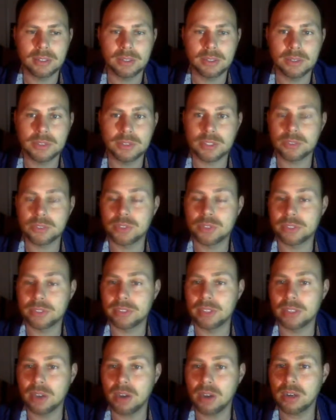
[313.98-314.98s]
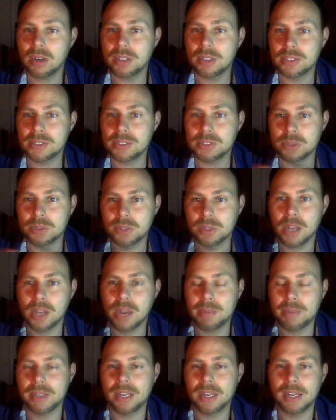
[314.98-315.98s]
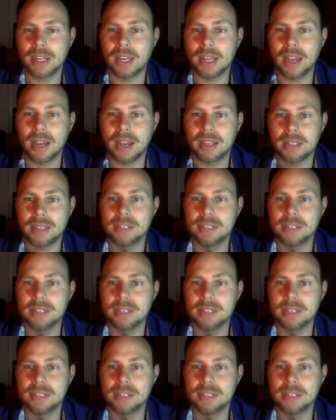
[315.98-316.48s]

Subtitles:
self-driving cars. So Comma.ai